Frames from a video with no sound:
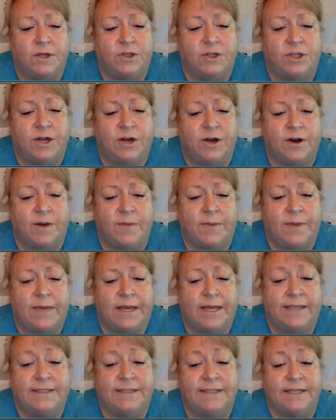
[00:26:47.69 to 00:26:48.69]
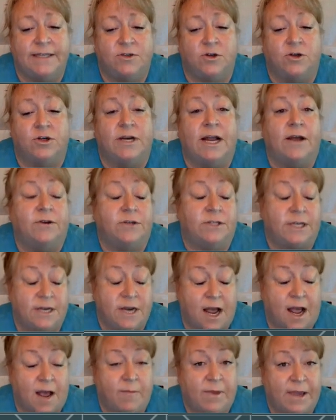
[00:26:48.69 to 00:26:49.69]
shared a piece that turned out to
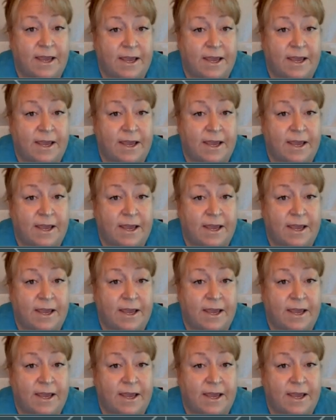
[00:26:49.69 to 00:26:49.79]
not